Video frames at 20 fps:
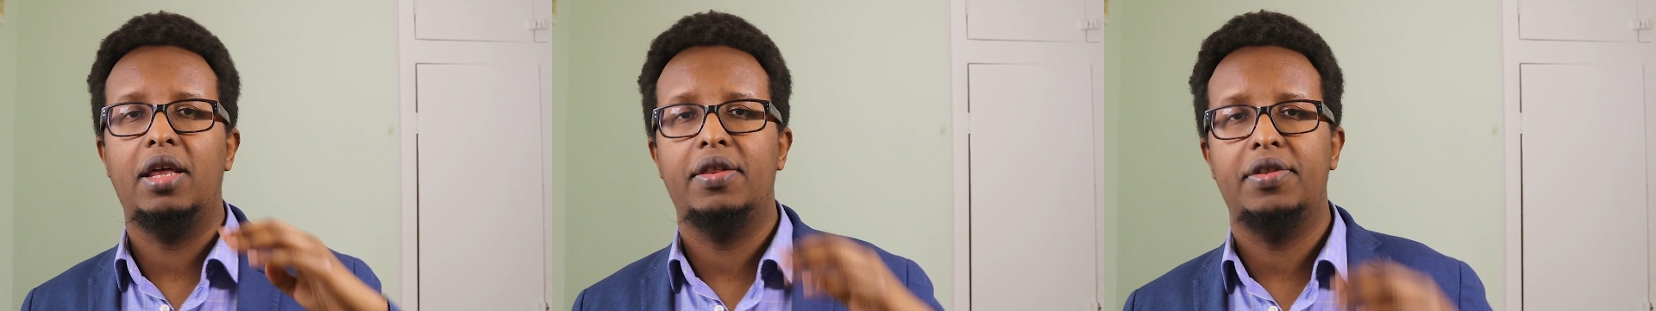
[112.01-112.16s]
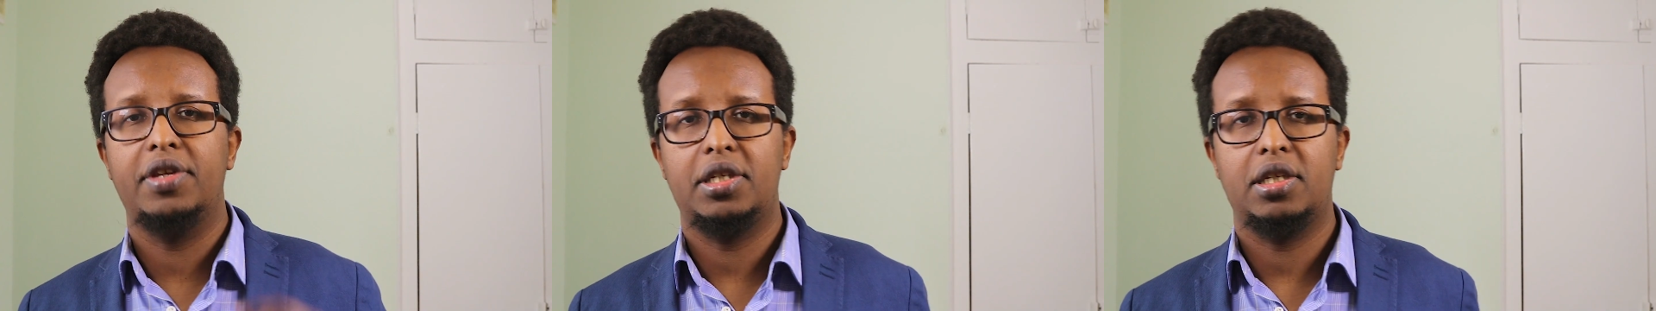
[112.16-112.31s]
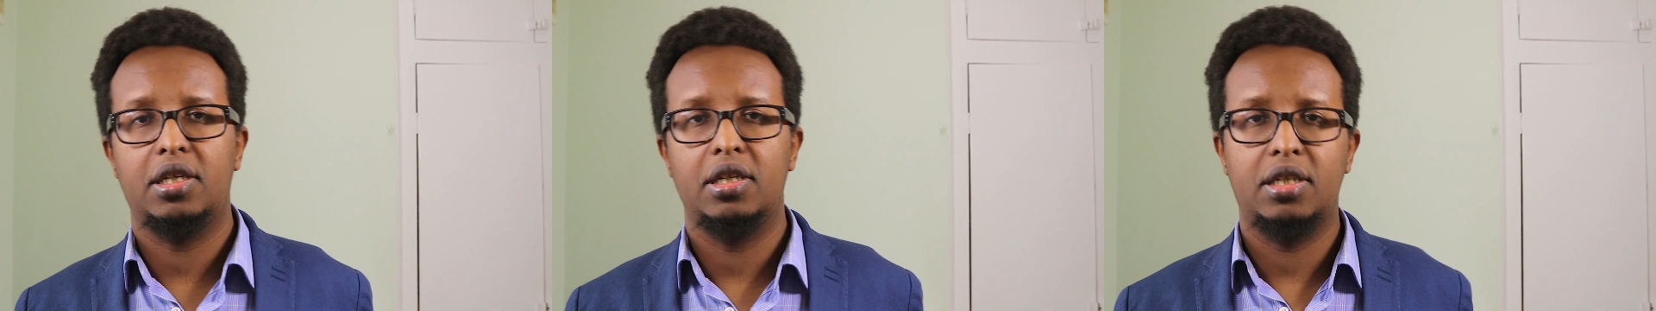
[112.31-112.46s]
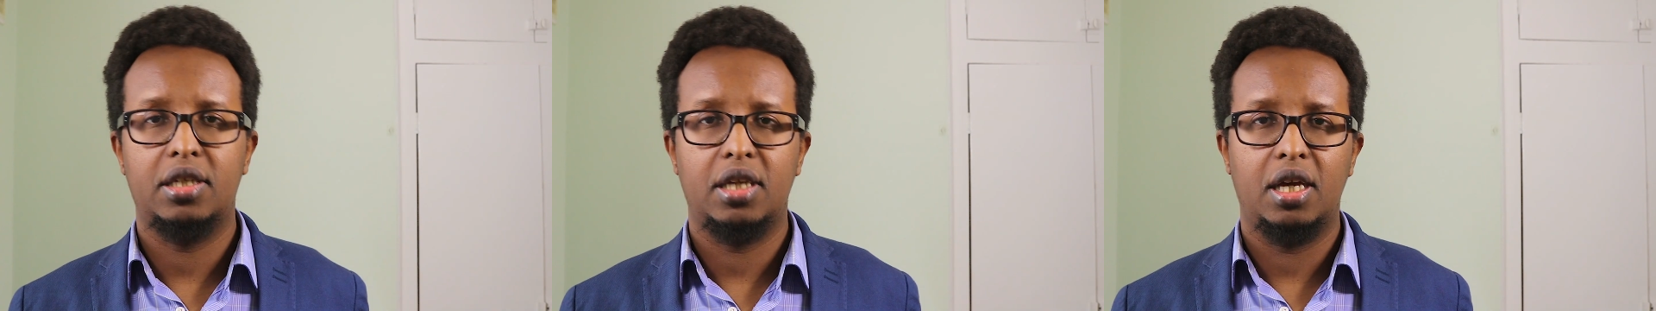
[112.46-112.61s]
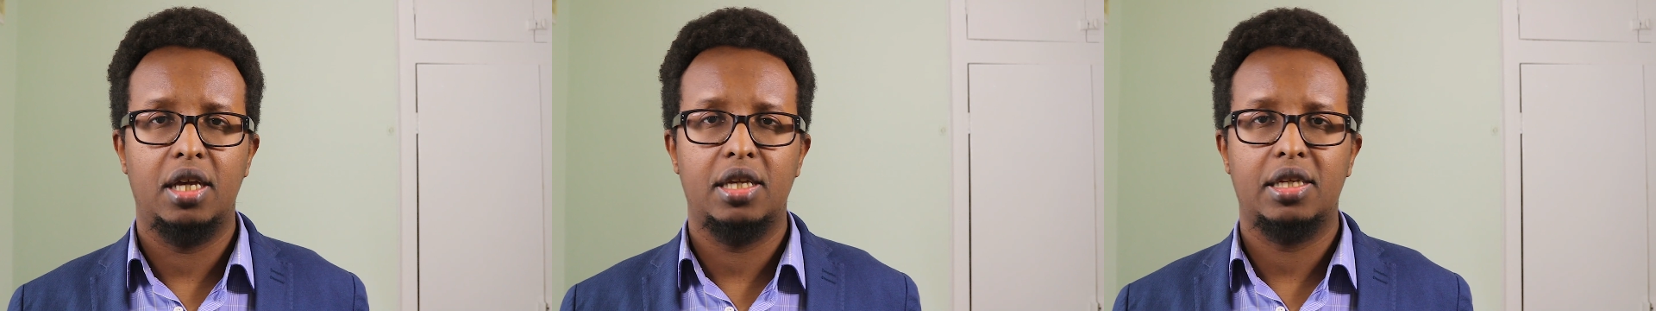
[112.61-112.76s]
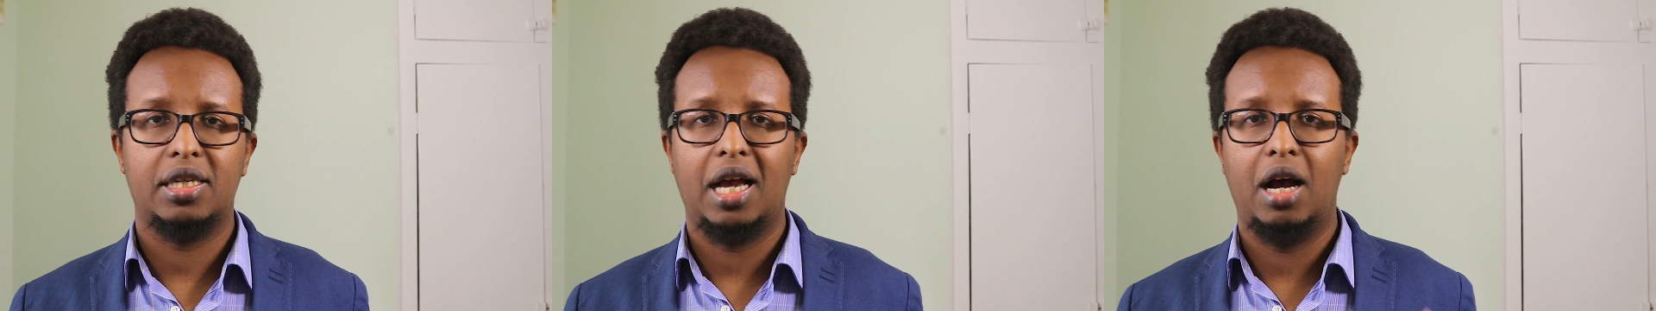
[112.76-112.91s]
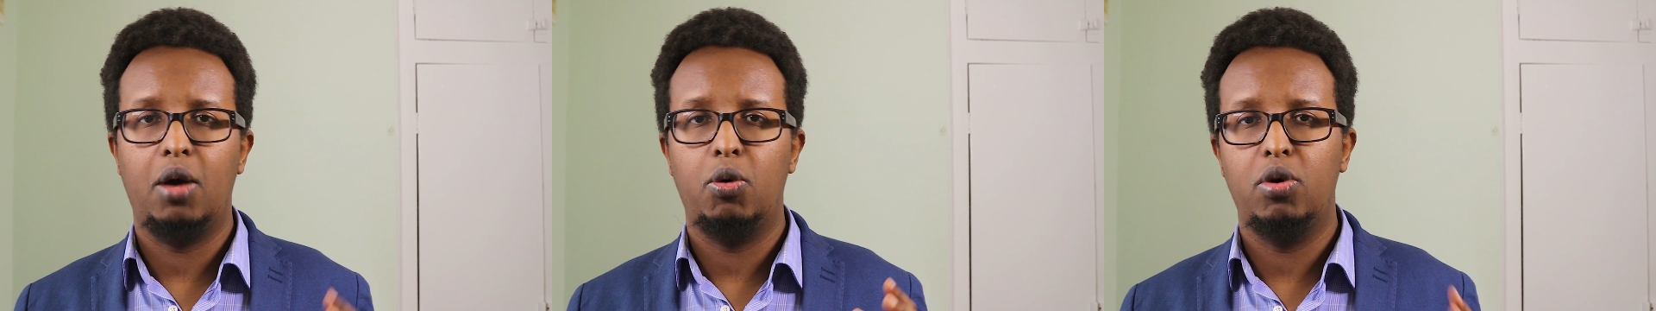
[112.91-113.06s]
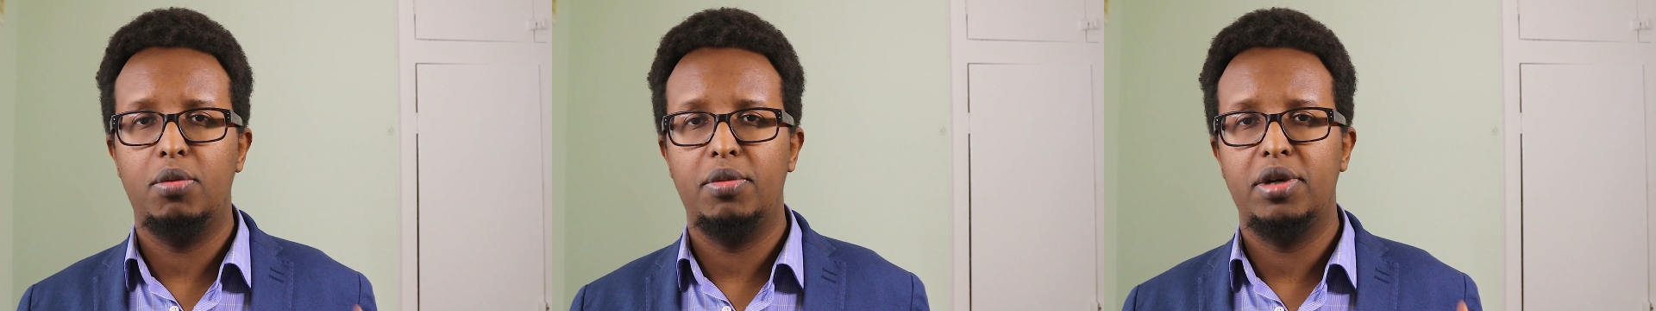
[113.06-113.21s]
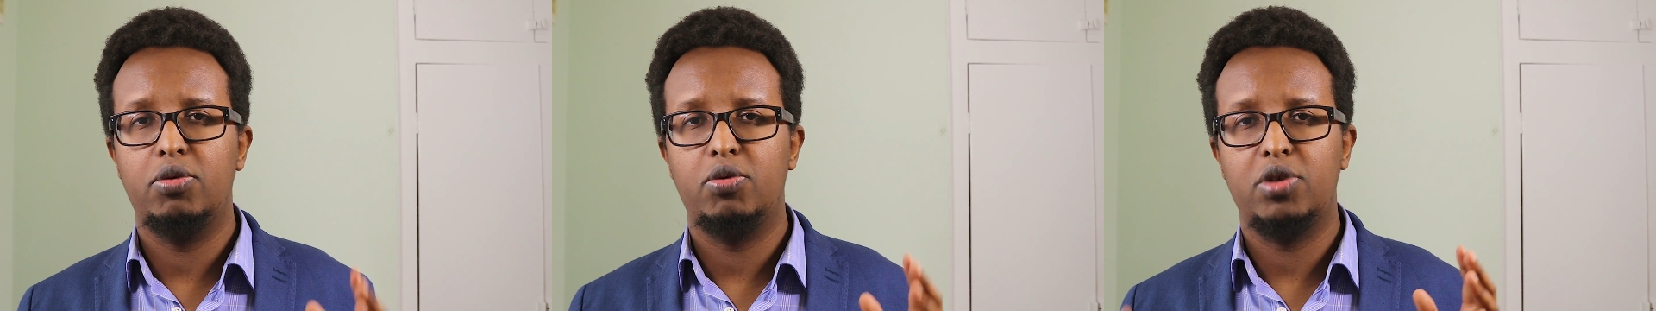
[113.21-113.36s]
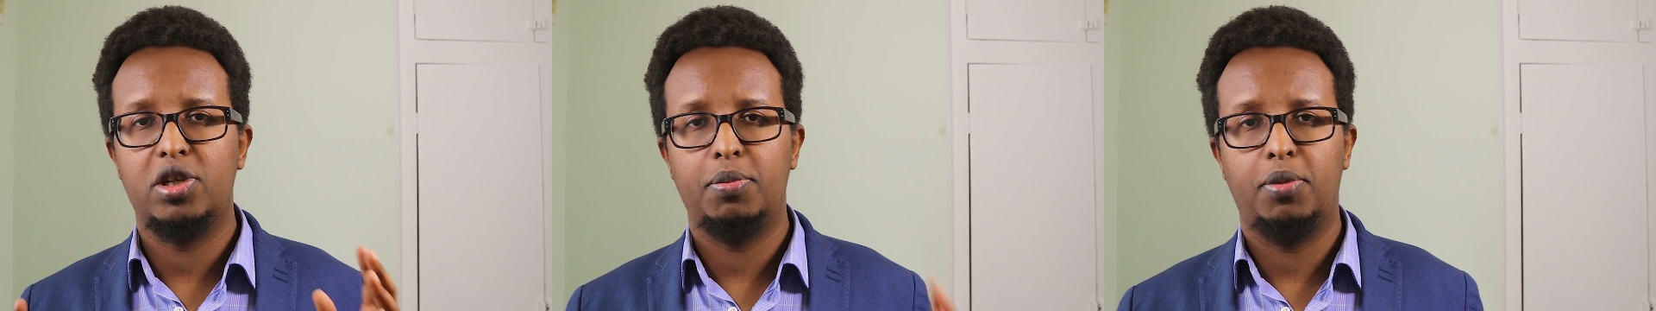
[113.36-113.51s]
and this concerns how
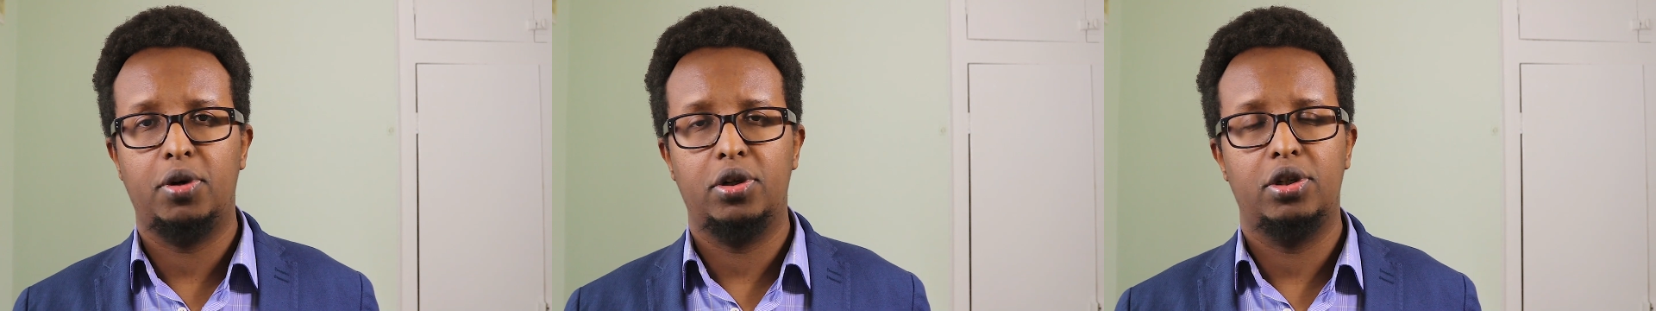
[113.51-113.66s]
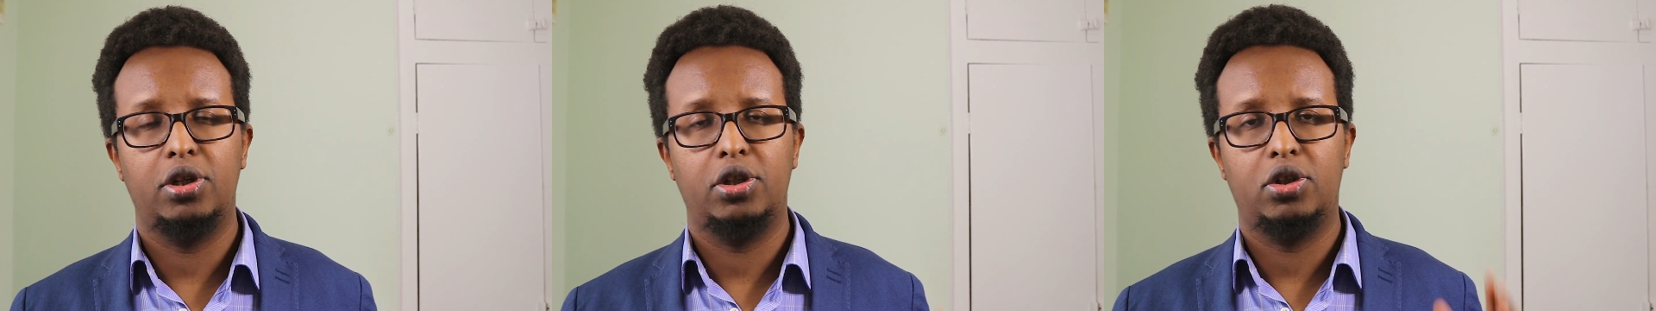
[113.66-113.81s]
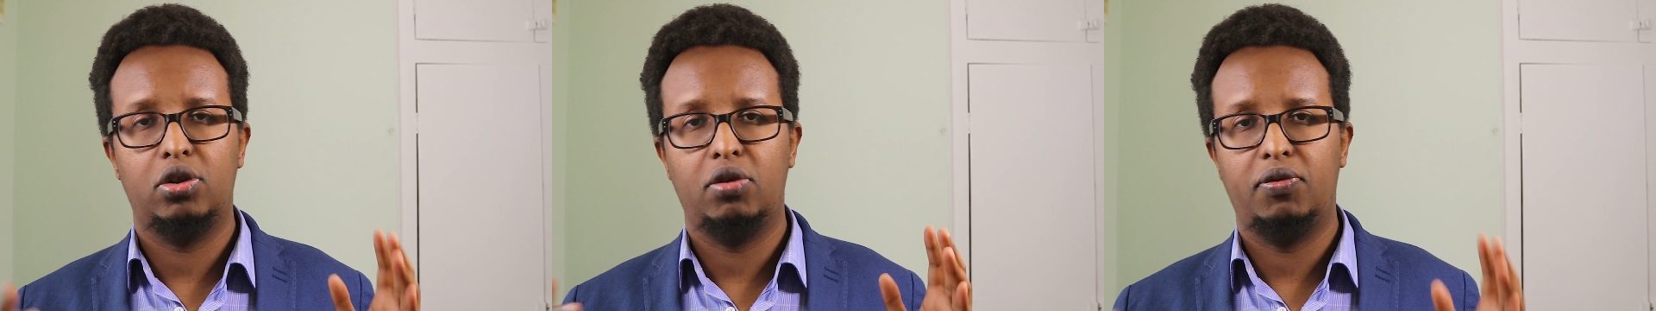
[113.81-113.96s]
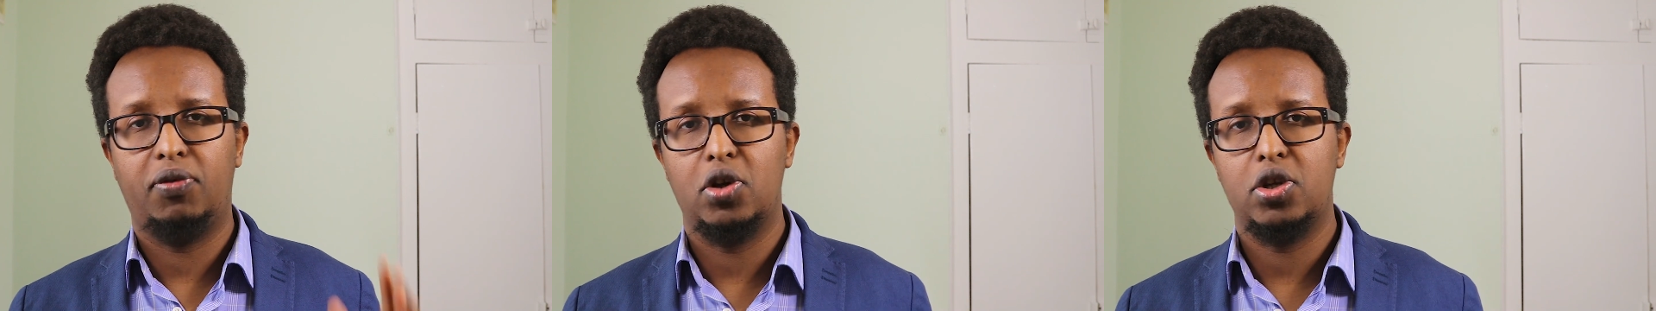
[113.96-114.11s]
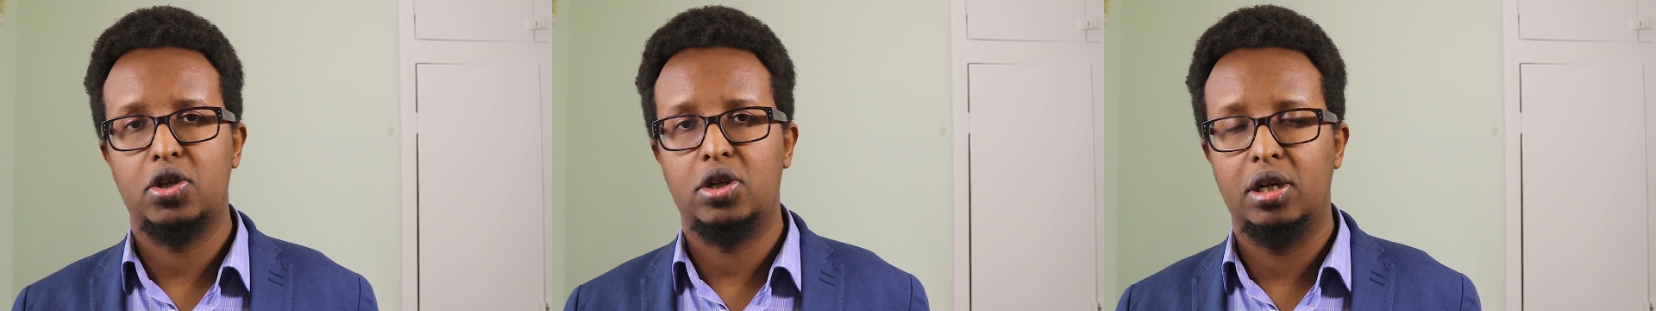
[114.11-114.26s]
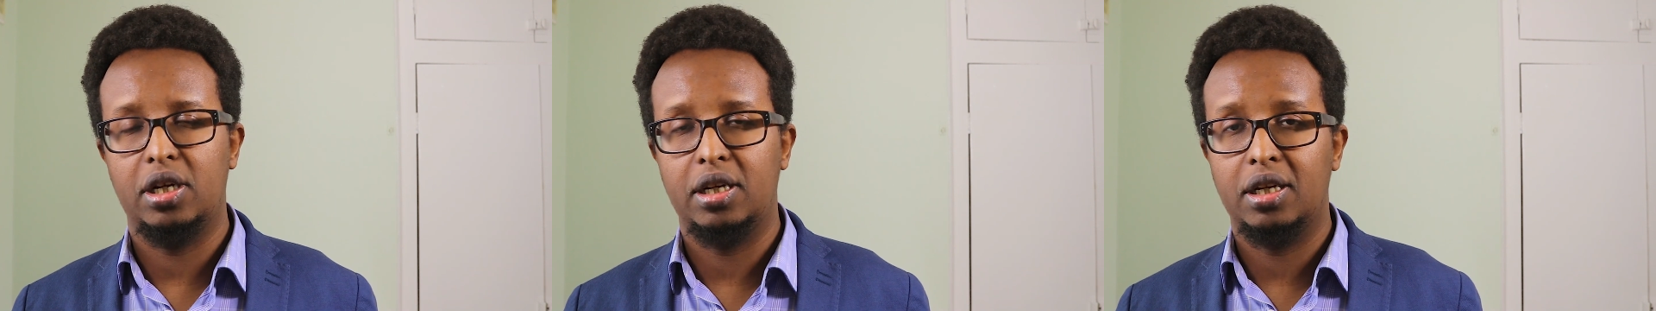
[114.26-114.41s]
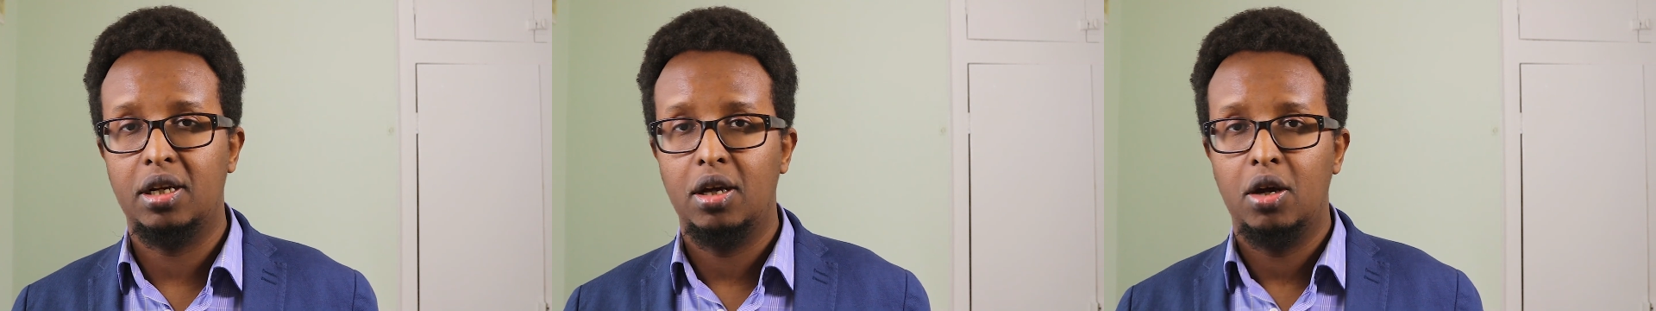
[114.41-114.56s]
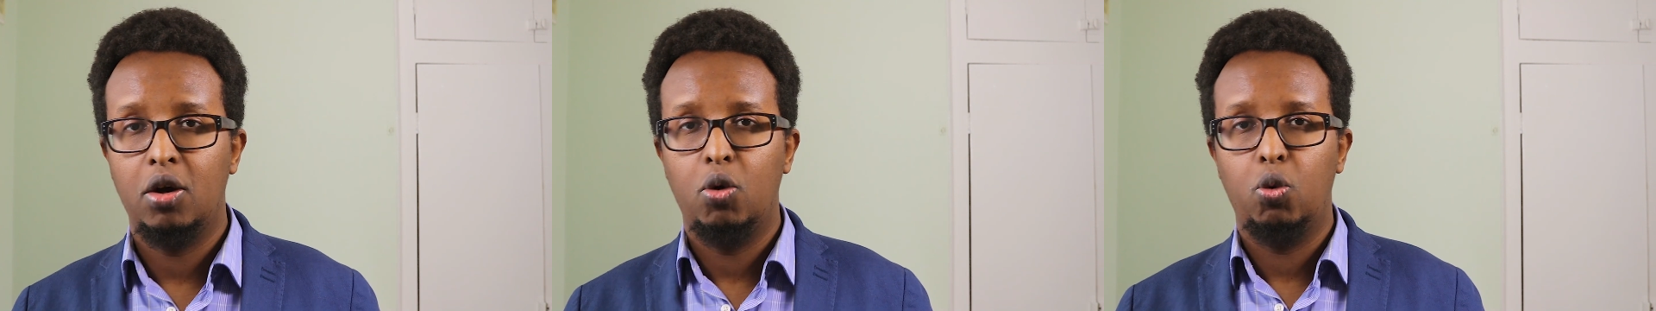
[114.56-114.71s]
women responded to Forskolin.